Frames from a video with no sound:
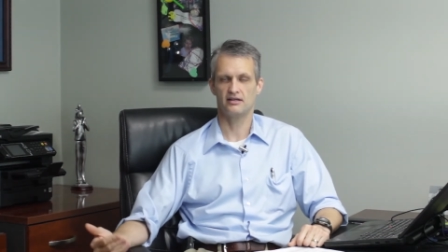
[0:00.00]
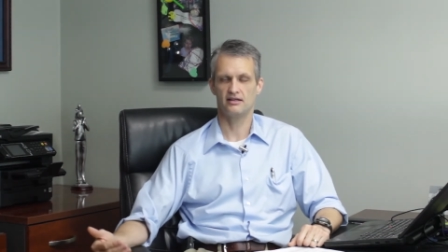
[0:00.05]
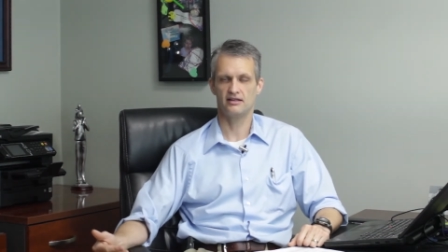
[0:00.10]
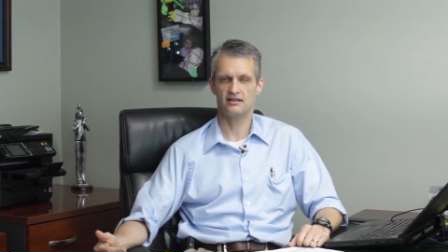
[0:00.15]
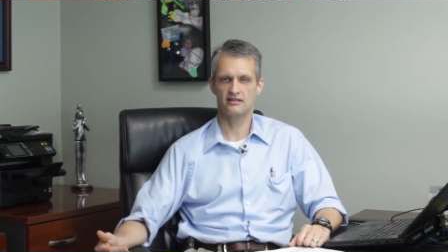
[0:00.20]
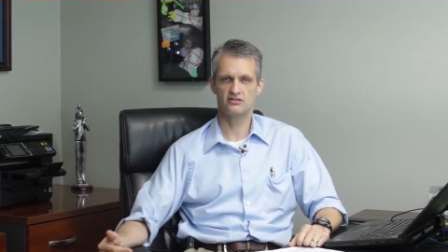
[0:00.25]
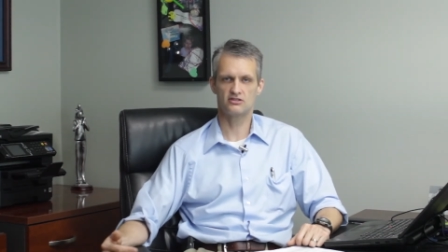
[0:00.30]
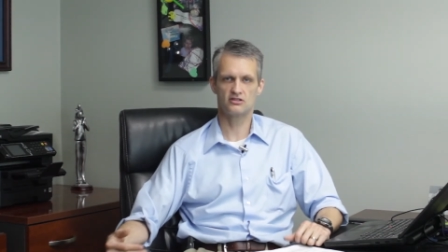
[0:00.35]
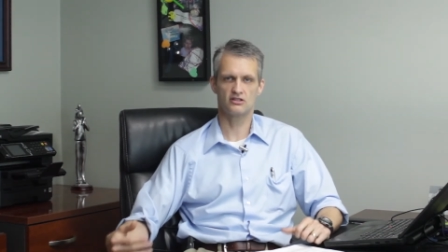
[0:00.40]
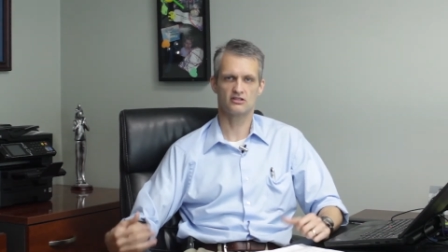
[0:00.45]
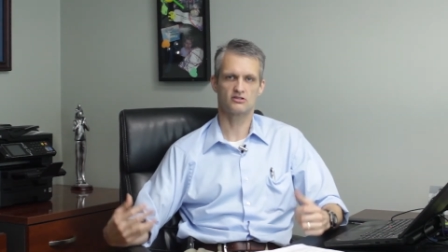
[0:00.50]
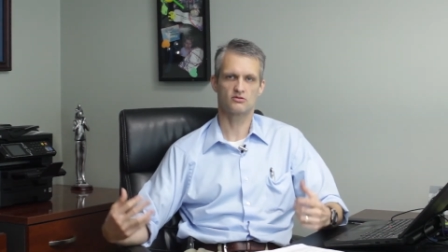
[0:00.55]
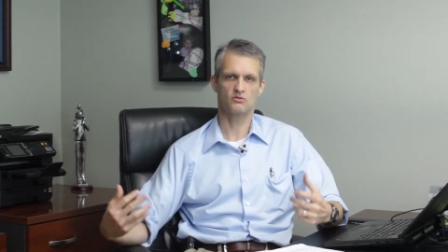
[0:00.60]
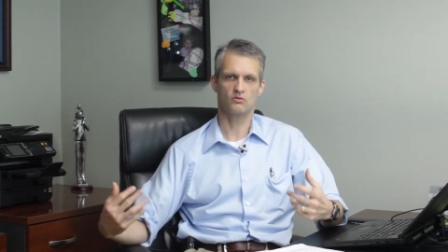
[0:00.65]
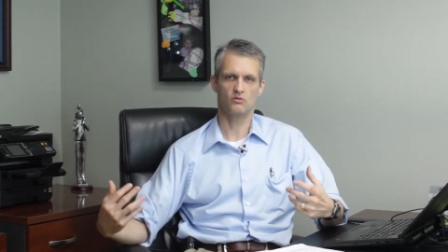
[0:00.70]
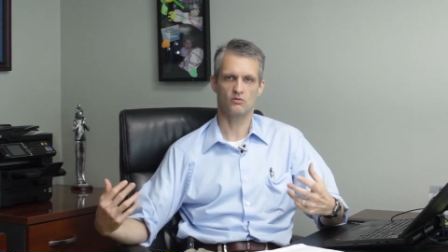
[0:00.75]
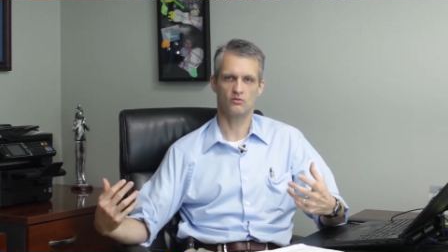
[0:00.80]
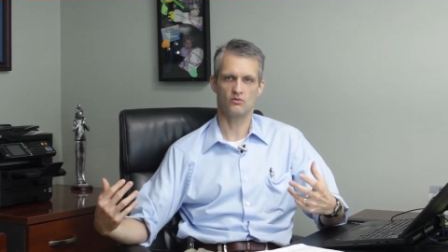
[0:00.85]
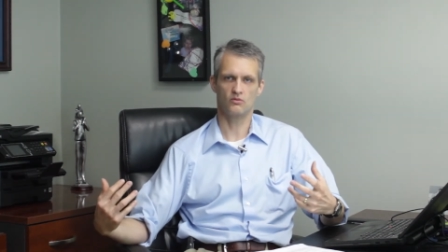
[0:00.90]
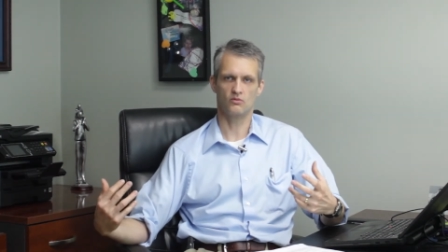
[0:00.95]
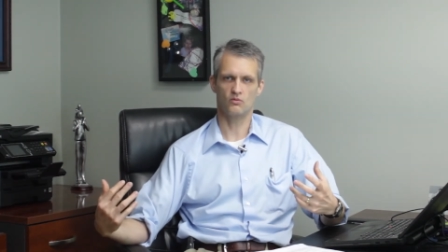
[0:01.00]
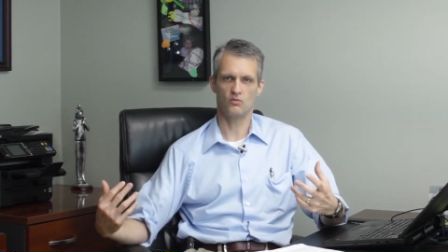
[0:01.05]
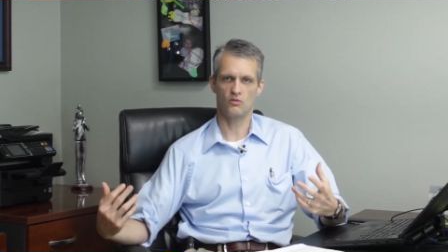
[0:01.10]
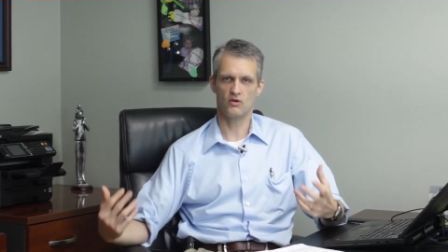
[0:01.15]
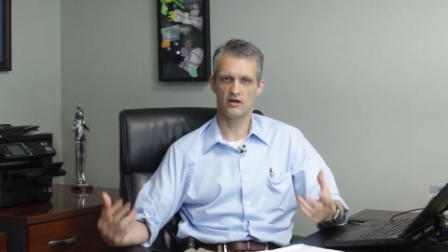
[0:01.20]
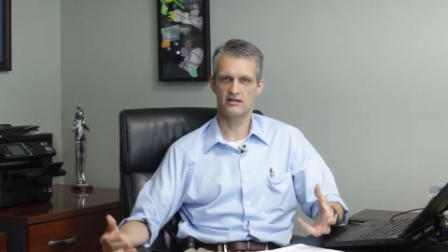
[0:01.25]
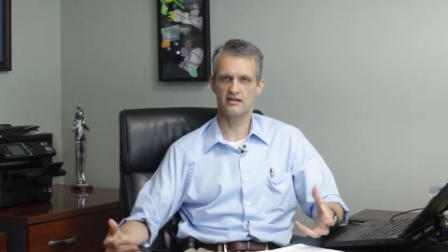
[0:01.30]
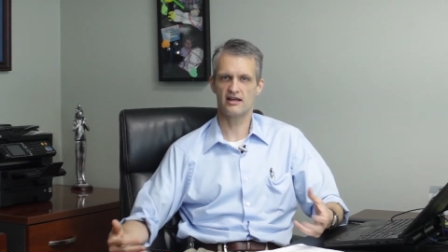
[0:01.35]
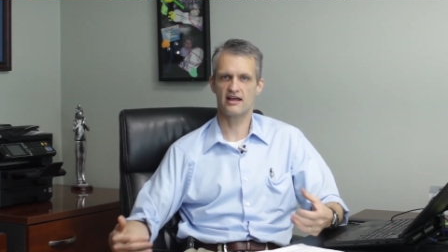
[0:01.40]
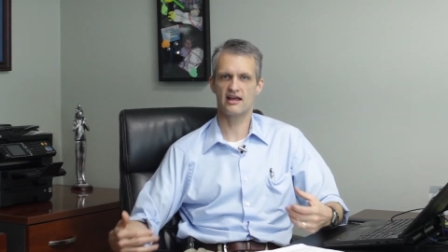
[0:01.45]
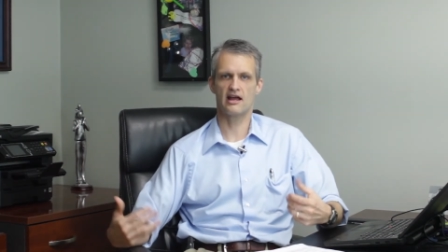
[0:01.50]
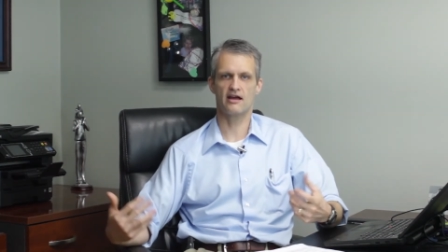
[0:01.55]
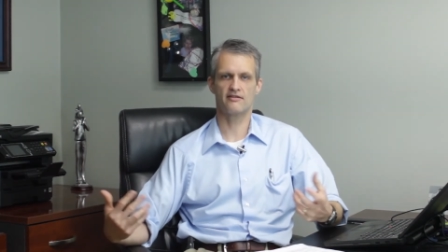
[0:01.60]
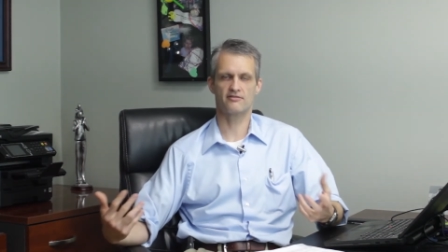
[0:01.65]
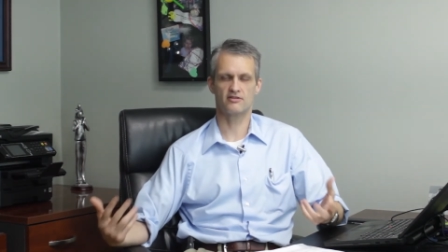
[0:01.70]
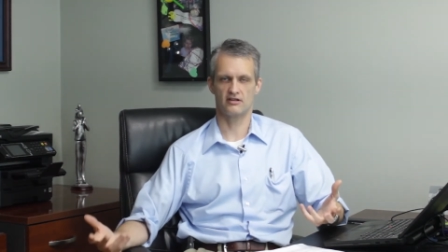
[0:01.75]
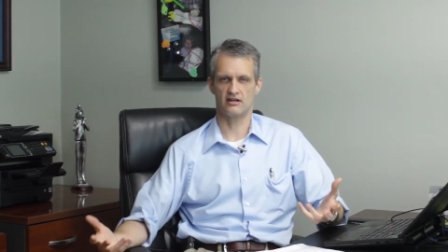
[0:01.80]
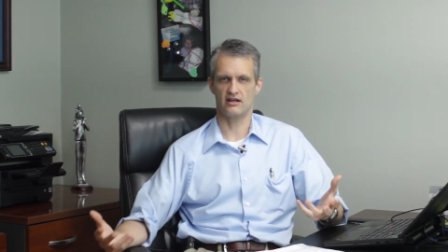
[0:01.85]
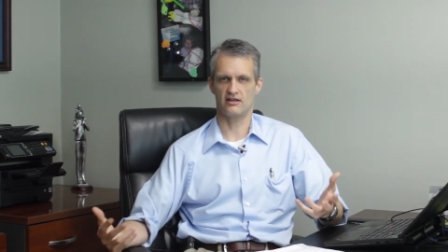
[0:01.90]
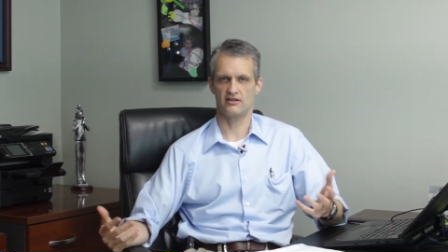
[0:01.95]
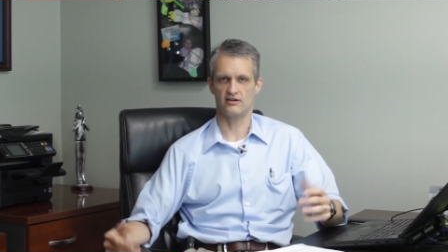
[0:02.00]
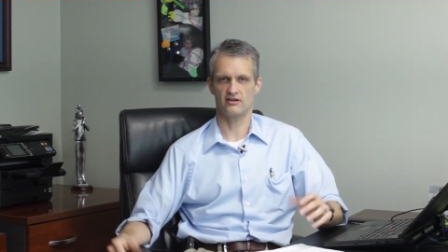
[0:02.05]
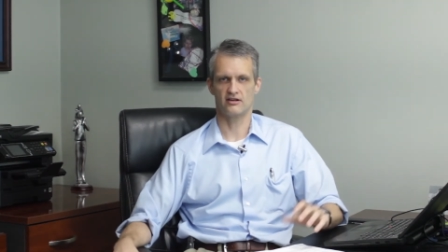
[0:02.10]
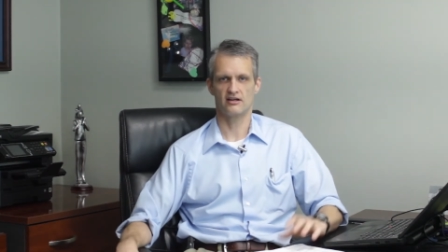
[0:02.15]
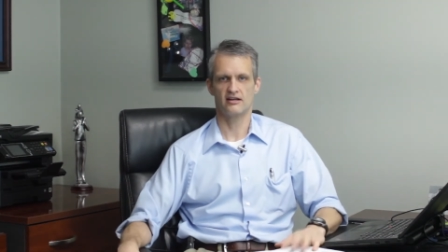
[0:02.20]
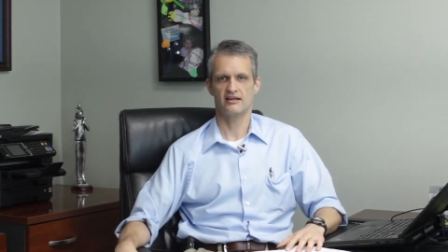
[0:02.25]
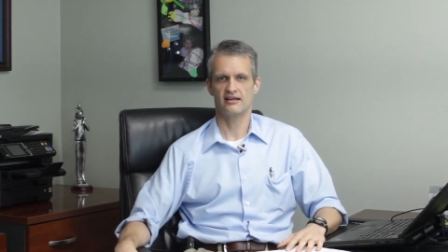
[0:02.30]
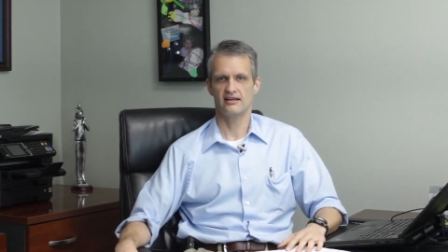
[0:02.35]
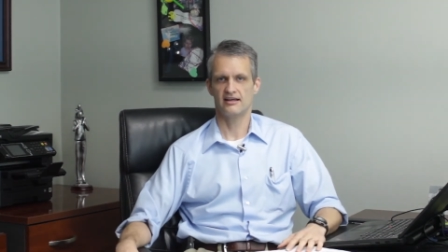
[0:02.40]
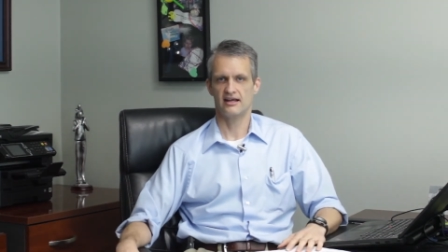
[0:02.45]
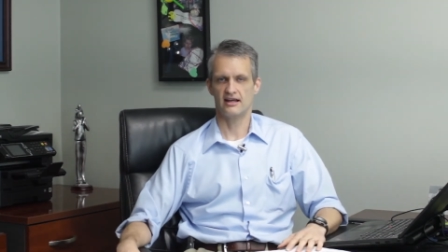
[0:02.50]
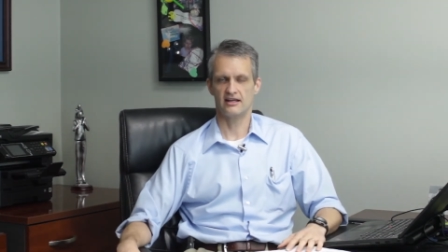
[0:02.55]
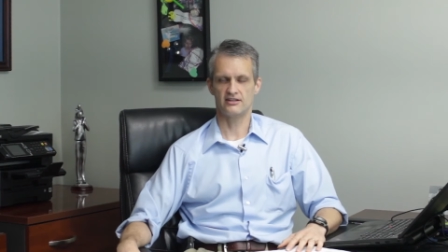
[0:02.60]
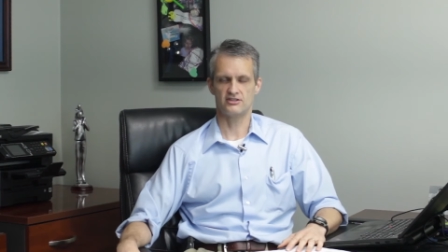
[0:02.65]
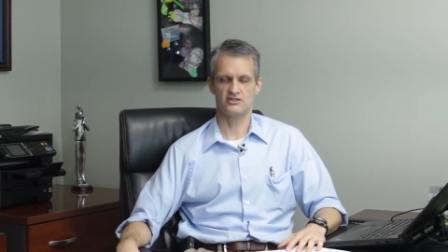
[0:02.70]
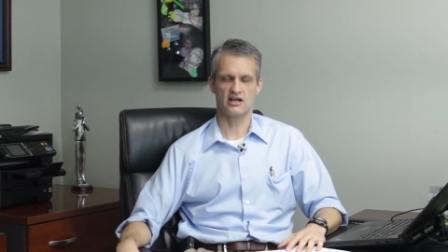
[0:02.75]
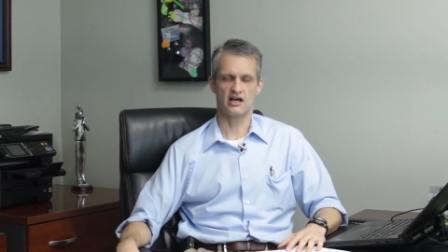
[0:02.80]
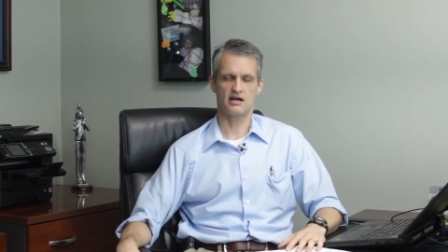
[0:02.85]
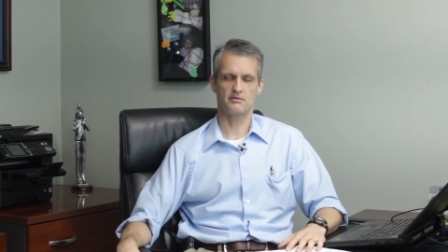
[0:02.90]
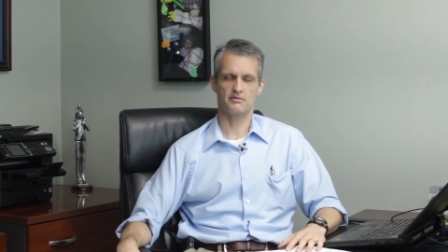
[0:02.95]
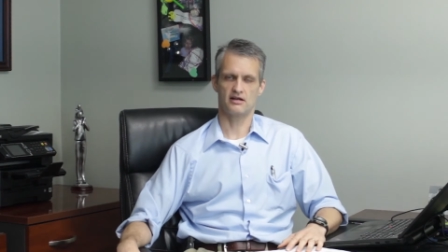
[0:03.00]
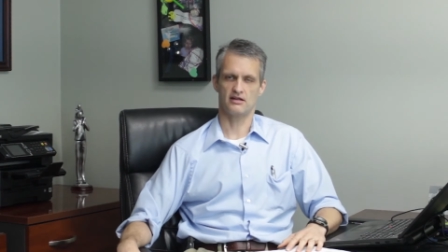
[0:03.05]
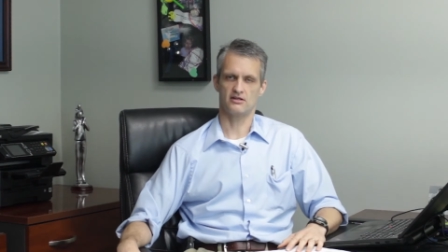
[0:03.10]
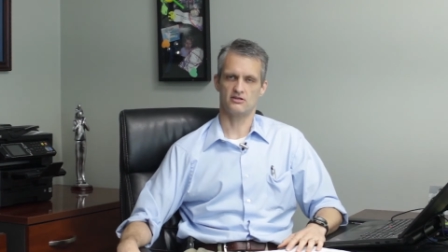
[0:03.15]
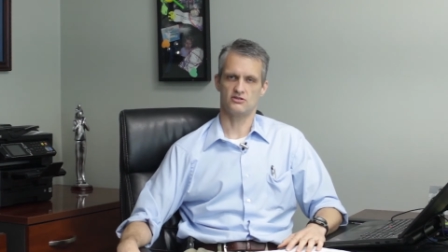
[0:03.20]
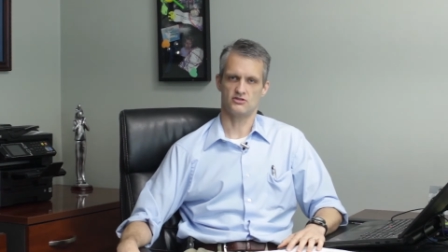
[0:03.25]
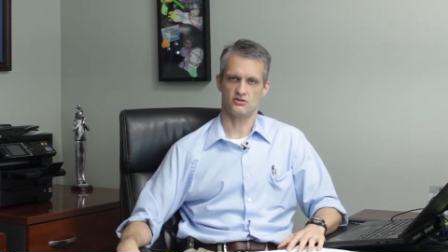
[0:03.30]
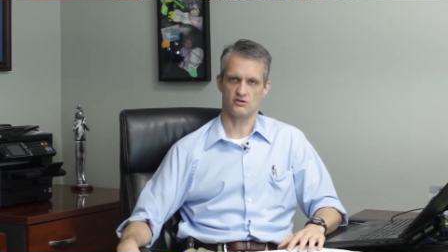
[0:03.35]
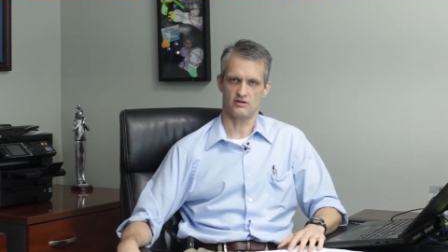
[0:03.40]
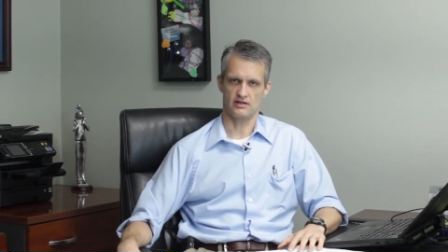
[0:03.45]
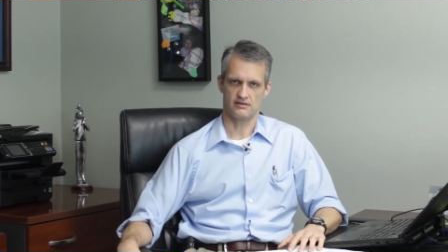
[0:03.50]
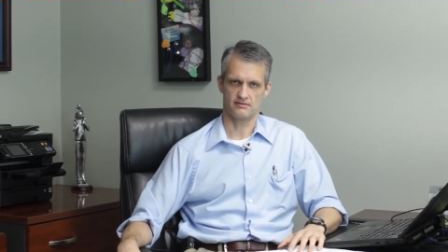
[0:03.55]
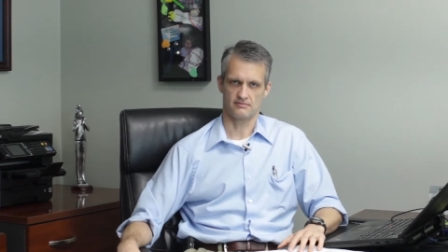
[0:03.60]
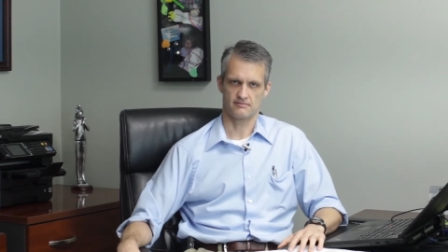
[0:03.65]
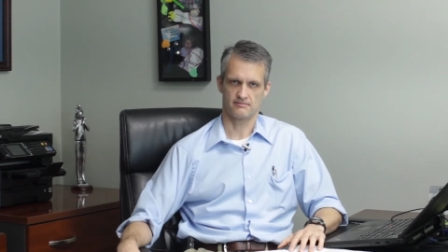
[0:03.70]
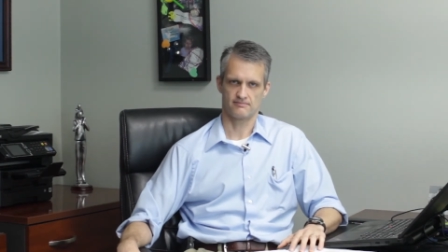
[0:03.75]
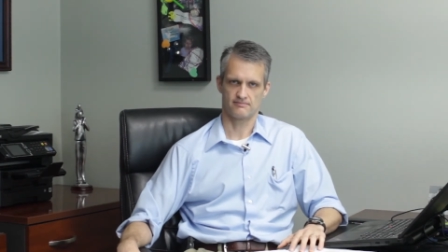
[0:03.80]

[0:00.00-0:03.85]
It's just one day after another, a job I enjoy.